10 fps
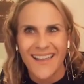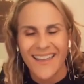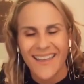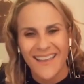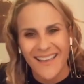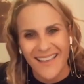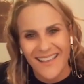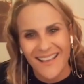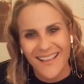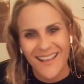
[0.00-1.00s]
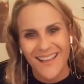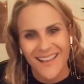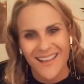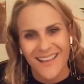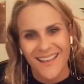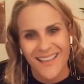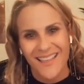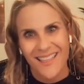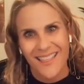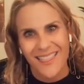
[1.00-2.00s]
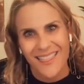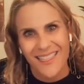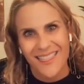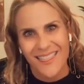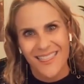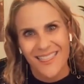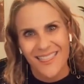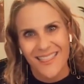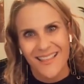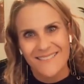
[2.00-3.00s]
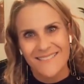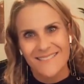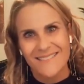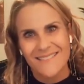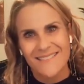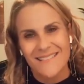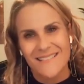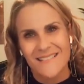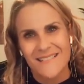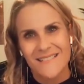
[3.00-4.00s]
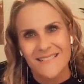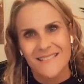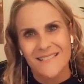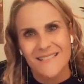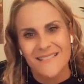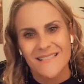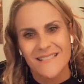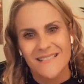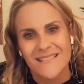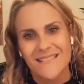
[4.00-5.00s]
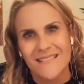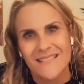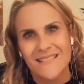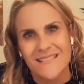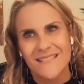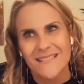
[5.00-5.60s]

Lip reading: (silent)